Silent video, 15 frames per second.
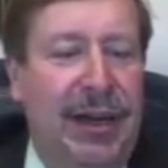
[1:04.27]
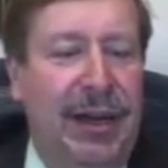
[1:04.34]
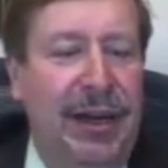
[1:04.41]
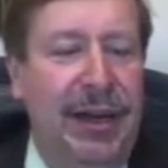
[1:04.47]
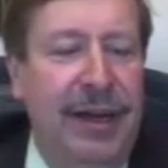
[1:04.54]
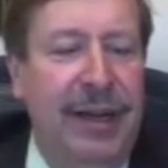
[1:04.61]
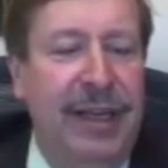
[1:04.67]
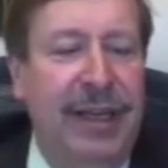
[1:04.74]
are
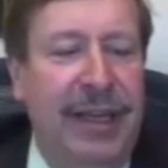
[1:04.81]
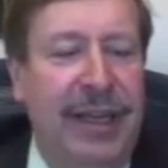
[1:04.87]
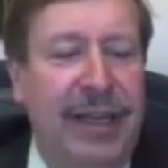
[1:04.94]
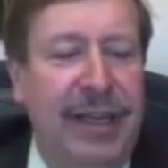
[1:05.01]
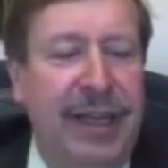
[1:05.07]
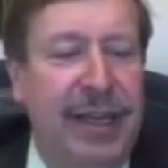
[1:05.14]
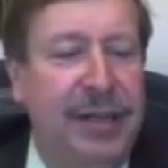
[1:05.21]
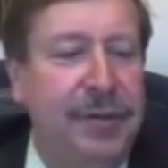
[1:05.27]
in, in
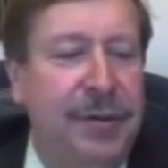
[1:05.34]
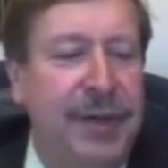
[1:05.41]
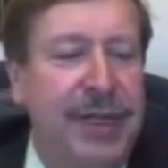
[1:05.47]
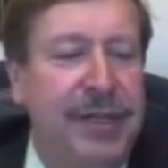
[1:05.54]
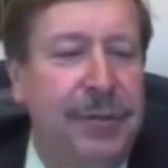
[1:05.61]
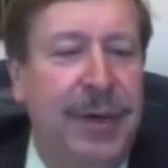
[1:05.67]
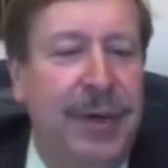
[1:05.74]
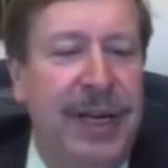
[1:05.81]
countries
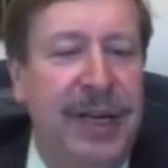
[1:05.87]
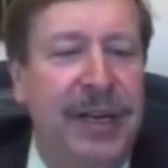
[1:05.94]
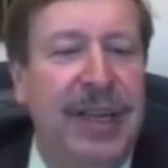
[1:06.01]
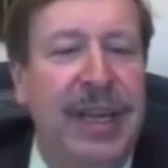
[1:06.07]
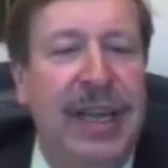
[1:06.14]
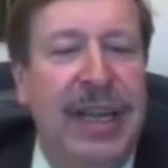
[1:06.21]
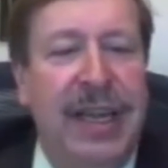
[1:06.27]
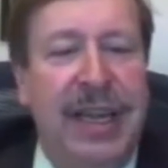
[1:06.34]
where
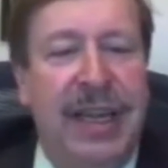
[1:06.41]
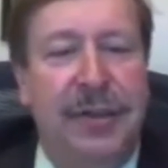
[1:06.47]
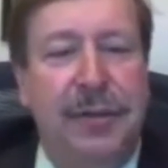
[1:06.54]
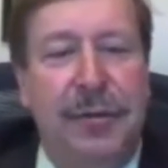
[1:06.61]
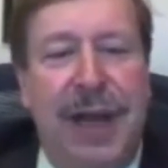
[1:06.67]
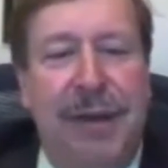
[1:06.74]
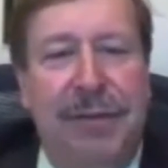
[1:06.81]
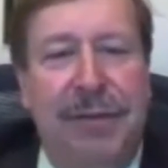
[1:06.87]

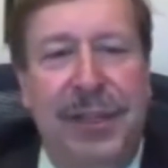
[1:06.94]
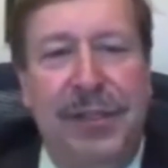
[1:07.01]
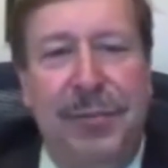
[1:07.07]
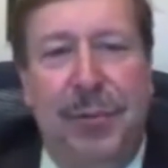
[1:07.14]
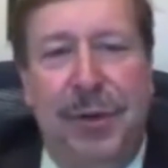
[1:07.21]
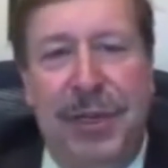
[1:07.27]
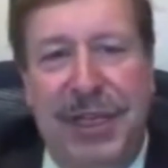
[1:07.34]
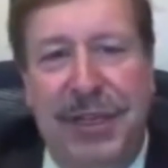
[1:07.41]
travel is more
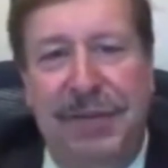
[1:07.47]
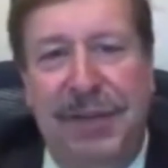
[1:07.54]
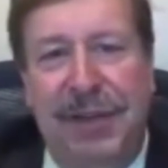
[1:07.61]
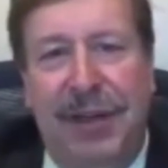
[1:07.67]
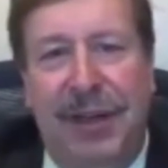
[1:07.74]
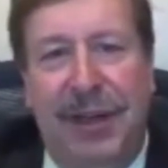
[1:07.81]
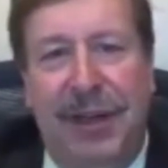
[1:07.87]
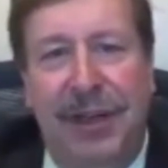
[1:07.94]

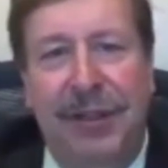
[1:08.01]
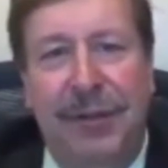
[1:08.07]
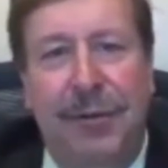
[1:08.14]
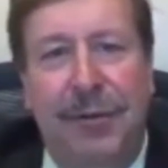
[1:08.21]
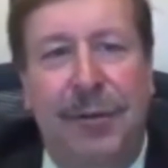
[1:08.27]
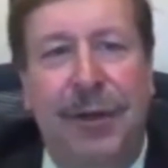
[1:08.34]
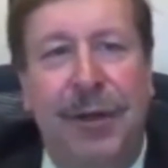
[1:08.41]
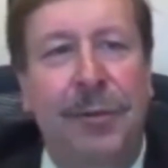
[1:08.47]
difficult
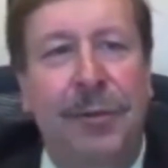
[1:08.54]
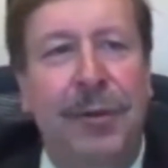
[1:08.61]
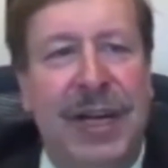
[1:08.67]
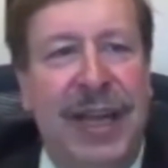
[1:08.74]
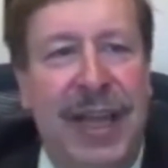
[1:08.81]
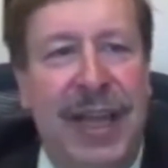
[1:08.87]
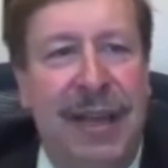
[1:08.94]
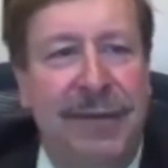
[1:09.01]
or which I
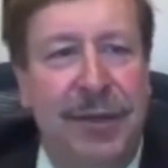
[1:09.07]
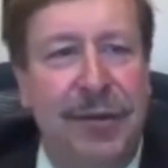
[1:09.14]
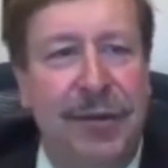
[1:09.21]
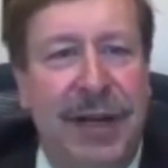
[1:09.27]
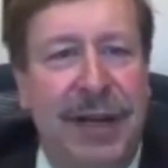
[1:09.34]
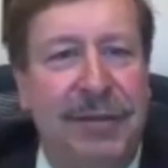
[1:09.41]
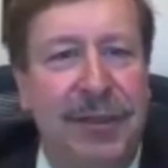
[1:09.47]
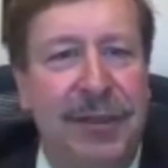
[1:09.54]
haven't
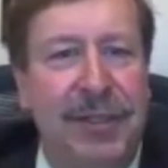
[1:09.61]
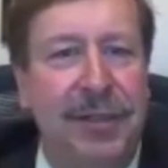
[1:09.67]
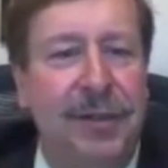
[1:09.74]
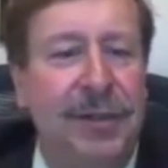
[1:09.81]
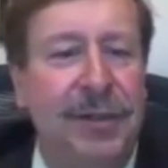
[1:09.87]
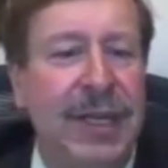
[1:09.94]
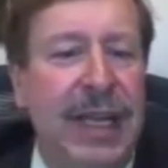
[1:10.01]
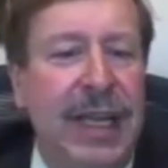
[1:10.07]
traveled to,
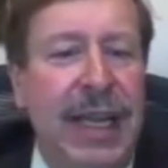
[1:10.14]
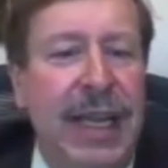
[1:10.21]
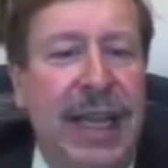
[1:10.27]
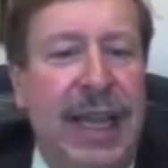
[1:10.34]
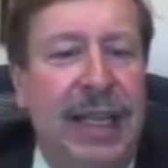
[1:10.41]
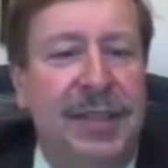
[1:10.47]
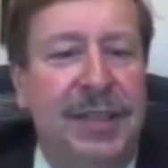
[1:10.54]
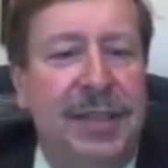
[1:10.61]

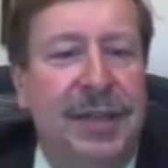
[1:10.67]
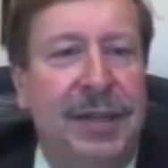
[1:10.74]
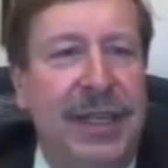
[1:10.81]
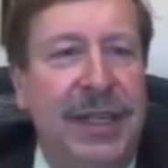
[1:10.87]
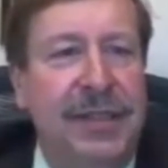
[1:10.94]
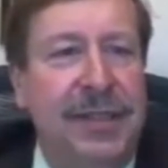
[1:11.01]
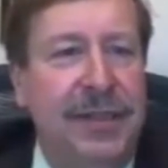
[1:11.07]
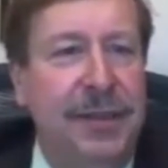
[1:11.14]
and certainly
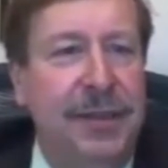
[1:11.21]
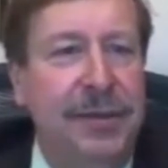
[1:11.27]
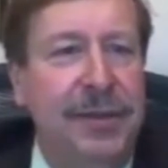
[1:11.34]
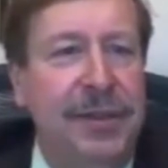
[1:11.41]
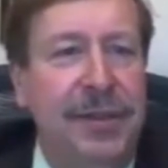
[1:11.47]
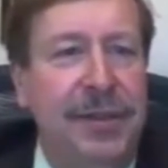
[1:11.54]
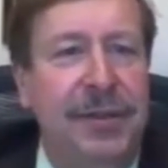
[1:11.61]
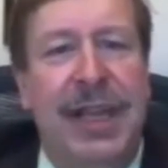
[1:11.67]
students who
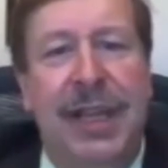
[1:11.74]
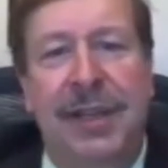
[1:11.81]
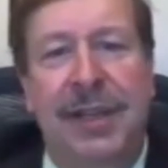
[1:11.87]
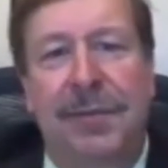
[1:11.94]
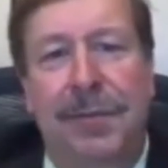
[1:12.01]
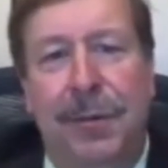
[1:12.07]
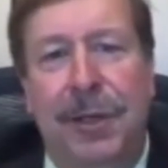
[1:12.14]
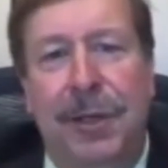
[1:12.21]
can't
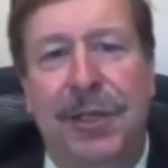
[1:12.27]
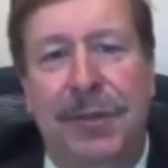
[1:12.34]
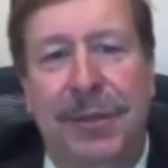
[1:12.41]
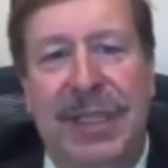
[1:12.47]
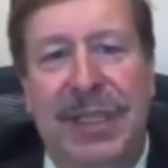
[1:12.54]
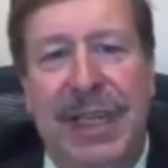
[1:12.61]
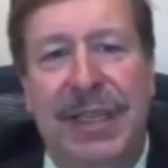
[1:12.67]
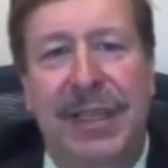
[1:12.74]
afford to
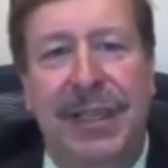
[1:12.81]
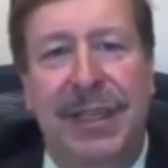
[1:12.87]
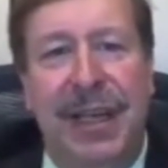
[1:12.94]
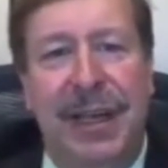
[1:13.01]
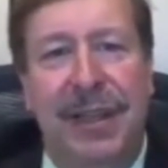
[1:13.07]
attend a lot of the